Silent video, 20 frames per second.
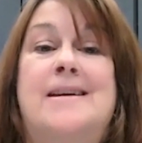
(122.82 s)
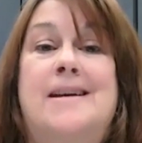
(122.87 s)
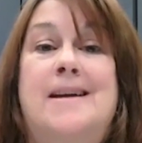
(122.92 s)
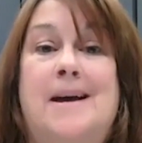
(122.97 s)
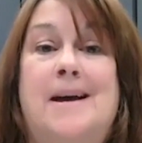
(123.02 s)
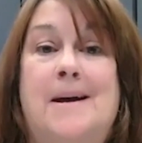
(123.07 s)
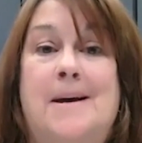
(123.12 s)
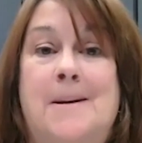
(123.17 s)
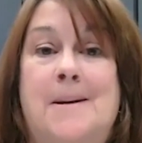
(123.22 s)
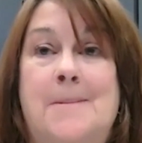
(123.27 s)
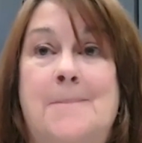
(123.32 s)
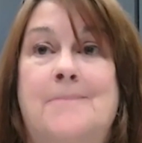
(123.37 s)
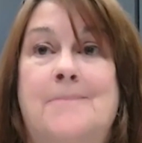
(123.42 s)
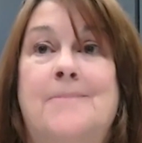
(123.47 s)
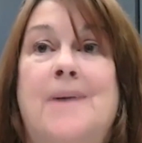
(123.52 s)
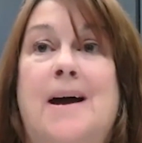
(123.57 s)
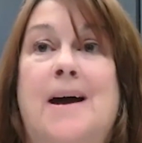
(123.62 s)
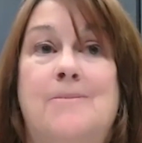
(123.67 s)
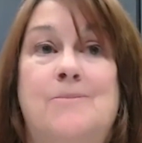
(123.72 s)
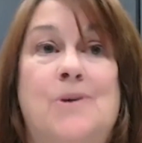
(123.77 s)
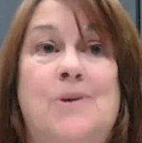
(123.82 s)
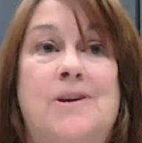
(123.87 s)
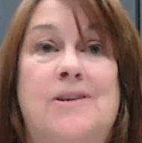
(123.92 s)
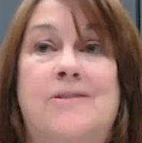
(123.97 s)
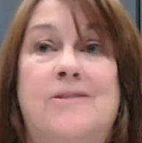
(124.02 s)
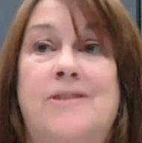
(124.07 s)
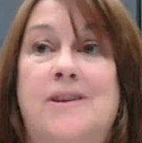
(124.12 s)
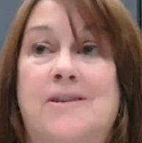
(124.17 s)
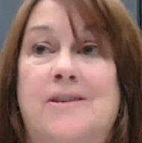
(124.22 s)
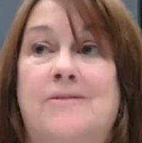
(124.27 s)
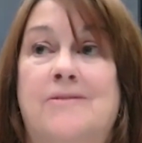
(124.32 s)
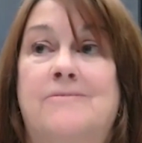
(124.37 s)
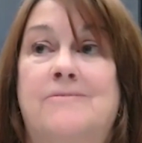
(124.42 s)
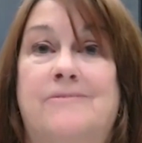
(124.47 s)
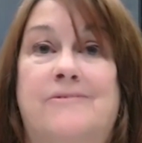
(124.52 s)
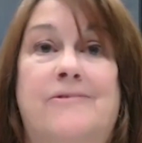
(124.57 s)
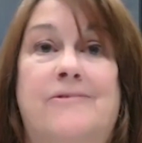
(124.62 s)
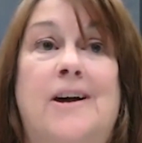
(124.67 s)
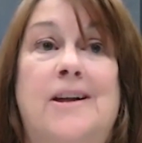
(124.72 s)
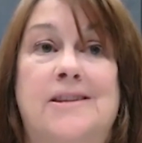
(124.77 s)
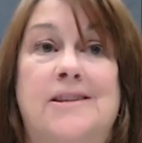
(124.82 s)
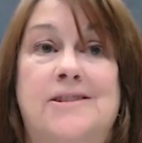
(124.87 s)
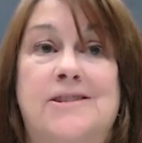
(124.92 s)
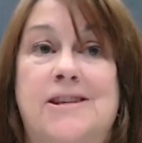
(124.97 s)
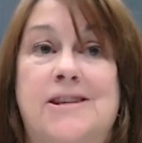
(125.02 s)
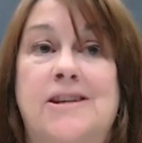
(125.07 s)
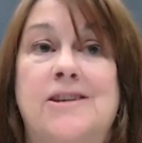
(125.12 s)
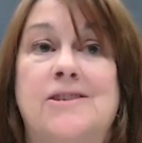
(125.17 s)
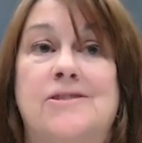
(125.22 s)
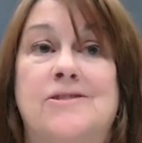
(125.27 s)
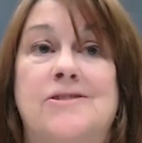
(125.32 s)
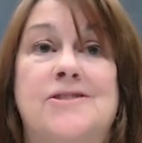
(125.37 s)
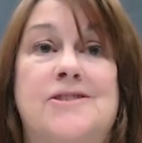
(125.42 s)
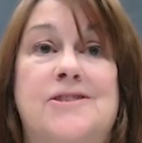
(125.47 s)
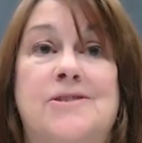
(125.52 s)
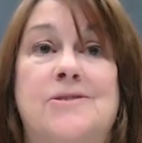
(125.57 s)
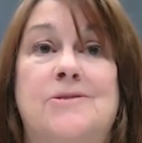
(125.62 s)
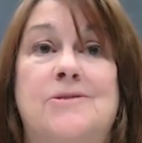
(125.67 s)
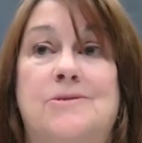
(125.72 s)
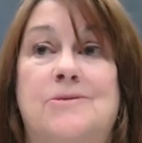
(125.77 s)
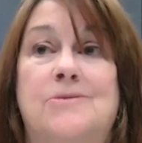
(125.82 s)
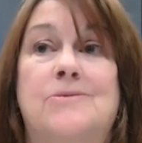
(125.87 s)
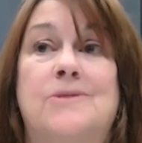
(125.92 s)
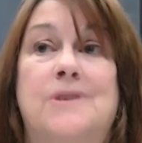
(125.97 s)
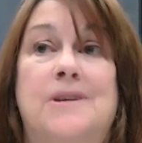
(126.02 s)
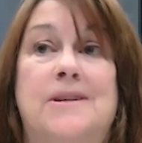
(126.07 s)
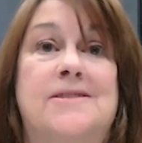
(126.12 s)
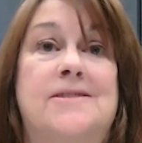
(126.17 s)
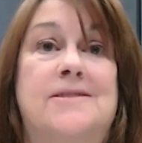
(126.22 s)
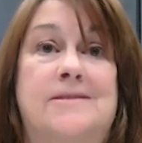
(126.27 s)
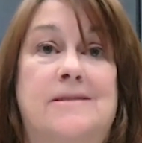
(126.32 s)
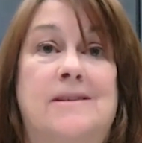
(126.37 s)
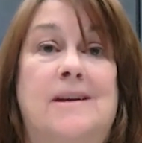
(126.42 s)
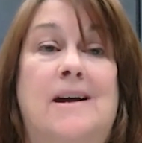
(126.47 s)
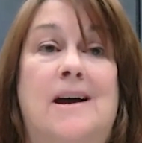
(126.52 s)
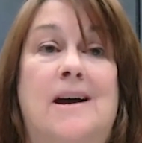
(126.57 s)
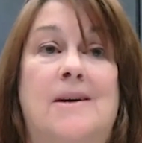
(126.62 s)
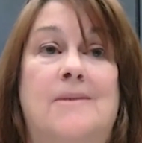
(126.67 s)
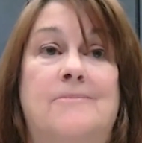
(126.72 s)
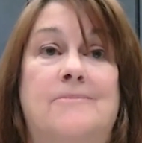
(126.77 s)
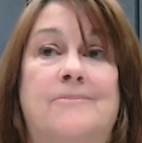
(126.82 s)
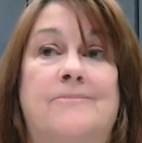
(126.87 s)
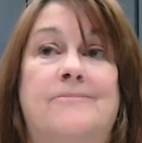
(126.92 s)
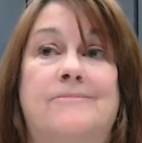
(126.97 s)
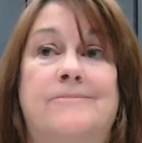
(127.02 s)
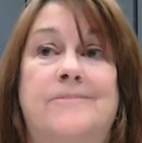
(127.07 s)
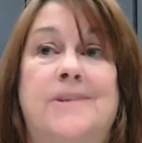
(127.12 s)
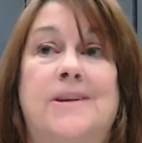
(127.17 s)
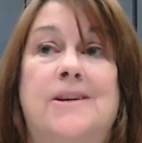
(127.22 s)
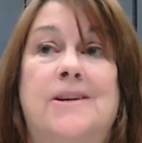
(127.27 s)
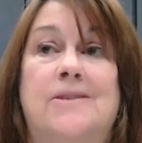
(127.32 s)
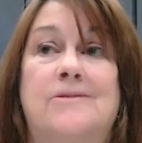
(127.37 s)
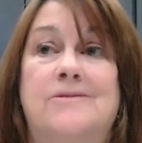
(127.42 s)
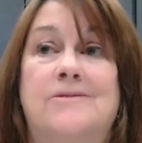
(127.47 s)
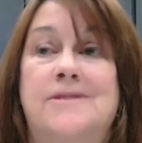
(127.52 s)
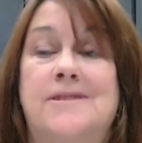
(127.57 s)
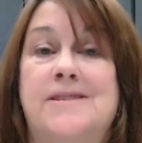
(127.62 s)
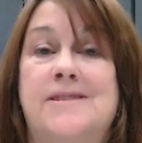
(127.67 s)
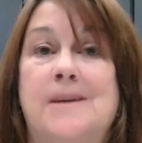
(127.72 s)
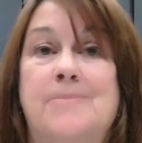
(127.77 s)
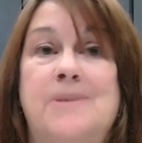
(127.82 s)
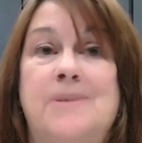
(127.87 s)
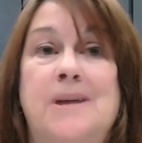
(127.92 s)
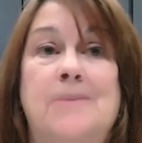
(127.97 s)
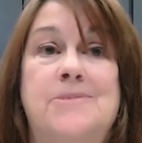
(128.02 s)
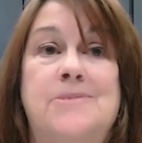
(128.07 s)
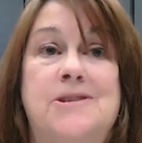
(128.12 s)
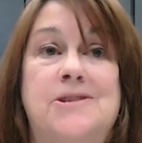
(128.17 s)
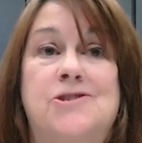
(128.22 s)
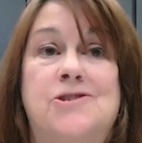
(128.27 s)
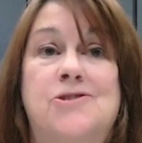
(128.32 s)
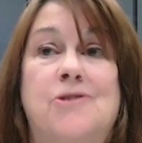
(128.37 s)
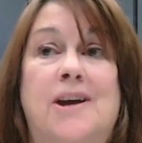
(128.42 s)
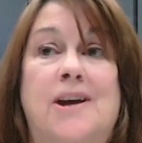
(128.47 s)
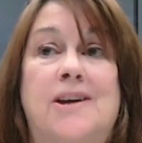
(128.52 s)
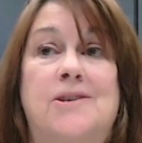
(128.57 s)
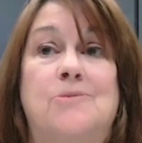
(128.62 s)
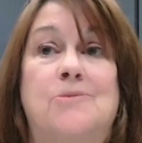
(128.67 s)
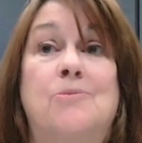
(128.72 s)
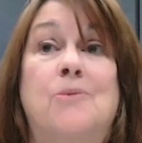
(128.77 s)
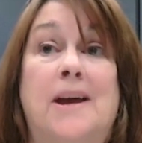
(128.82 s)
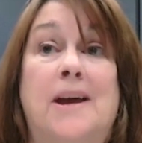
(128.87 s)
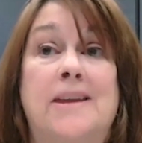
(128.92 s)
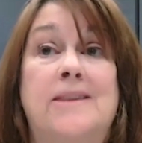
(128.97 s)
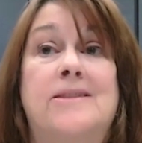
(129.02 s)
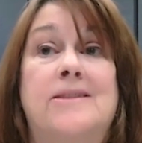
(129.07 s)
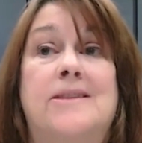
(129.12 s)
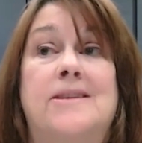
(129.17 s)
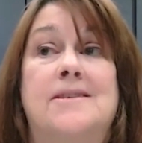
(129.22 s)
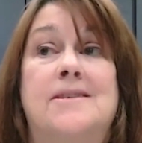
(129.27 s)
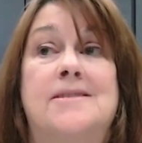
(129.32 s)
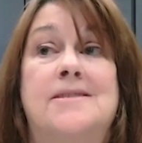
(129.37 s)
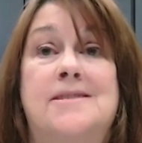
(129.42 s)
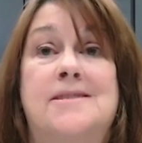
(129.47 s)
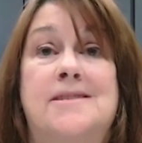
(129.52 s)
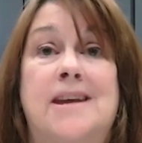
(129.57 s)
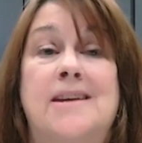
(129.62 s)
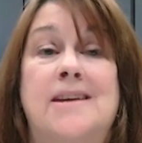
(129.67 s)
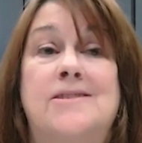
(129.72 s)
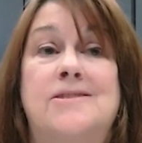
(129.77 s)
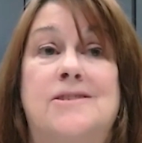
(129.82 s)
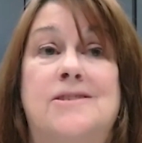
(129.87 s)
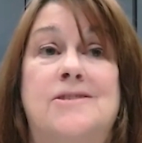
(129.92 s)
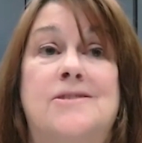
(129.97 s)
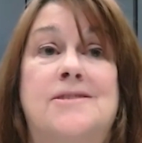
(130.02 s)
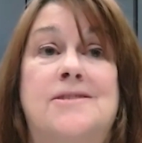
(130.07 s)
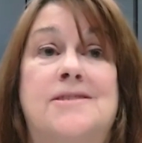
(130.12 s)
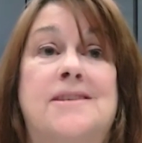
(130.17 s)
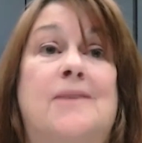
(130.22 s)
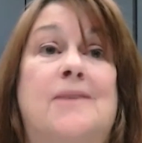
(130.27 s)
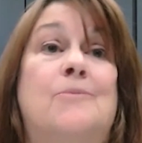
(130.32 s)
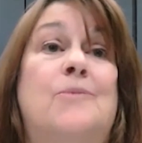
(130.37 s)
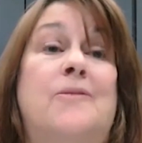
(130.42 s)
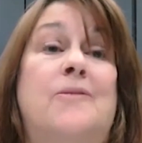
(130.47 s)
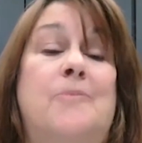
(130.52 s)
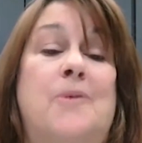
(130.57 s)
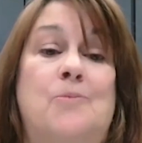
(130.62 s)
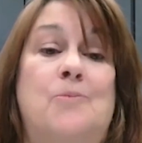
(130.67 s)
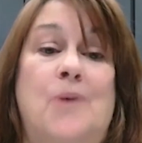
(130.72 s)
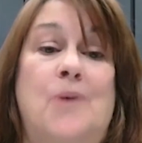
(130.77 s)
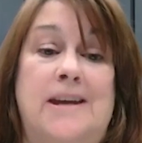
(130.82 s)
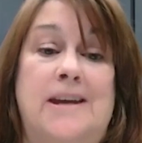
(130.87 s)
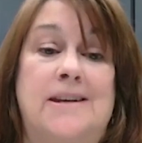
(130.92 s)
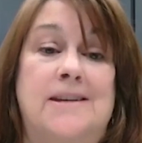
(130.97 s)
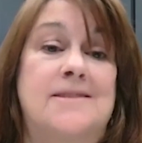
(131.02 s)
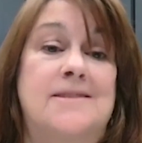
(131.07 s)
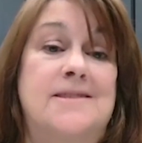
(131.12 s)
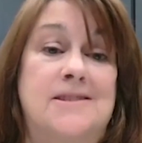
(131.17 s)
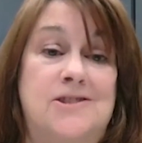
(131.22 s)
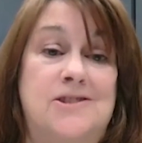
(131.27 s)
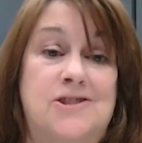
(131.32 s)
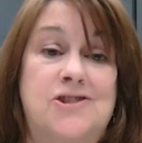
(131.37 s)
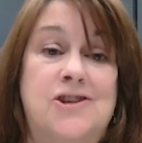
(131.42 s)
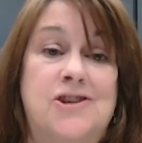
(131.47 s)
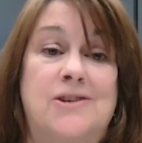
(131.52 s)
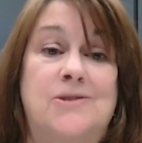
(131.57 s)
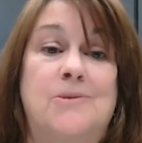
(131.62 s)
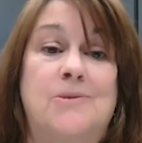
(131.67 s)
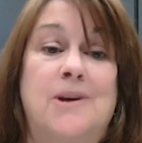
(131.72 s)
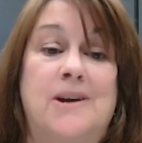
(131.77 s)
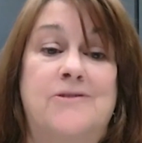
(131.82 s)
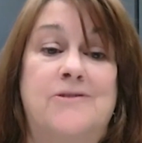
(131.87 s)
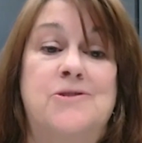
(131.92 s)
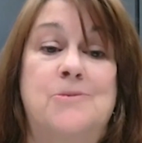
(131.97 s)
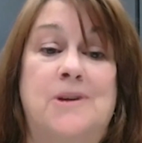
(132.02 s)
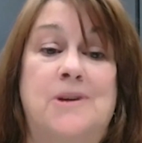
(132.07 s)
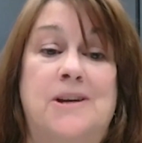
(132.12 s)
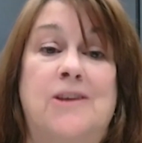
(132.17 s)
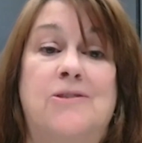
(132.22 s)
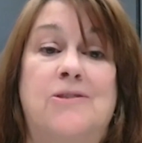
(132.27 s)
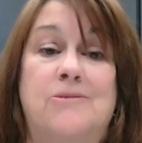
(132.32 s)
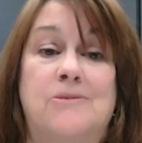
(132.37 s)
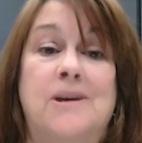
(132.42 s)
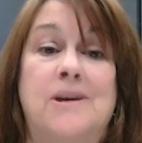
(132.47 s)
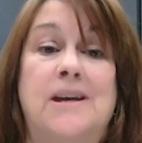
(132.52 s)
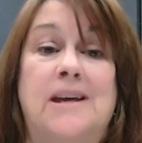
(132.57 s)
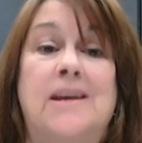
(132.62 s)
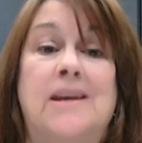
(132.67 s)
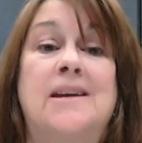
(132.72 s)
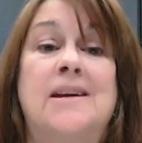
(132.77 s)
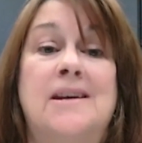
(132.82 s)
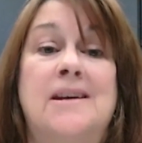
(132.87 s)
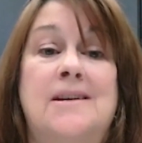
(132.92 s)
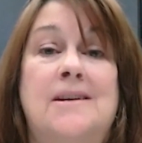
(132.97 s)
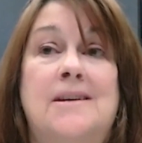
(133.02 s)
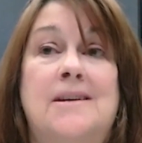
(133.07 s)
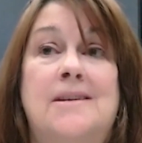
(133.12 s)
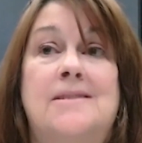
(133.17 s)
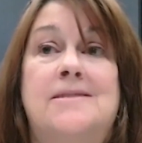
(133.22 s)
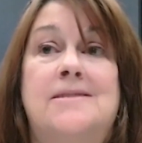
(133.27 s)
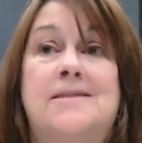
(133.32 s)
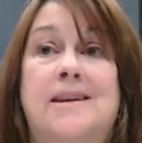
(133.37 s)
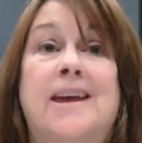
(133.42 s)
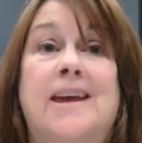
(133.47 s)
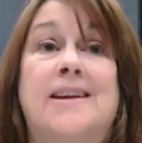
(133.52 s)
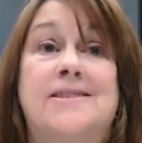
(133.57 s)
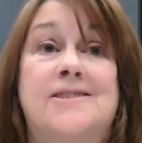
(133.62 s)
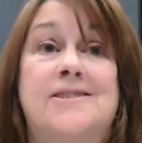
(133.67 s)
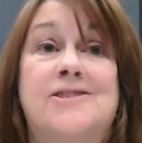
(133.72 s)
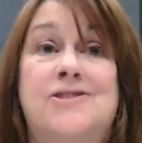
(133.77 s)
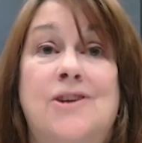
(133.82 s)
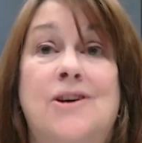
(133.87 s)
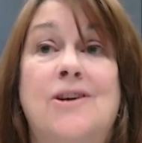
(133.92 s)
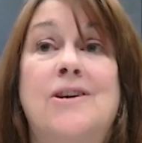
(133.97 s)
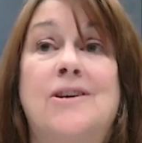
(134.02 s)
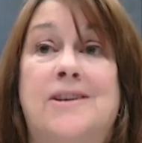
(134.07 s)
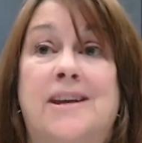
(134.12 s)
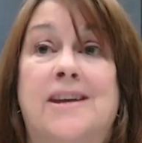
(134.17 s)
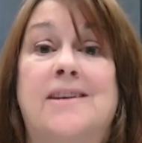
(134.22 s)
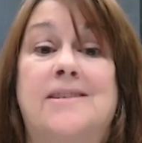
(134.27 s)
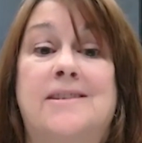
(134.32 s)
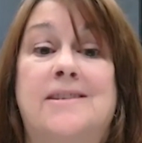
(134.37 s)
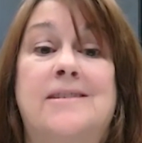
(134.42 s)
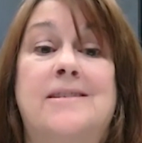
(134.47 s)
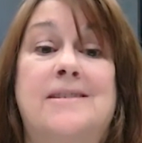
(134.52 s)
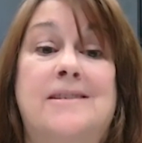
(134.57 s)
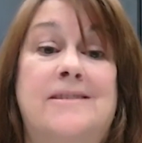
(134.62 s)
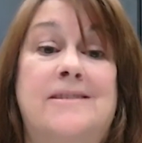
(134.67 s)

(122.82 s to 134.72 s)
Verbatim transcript: Um, I'm one of the volunteers who has, um, you know, stepped up to try to write the standards, and we've been waiting since January of 23 to get started.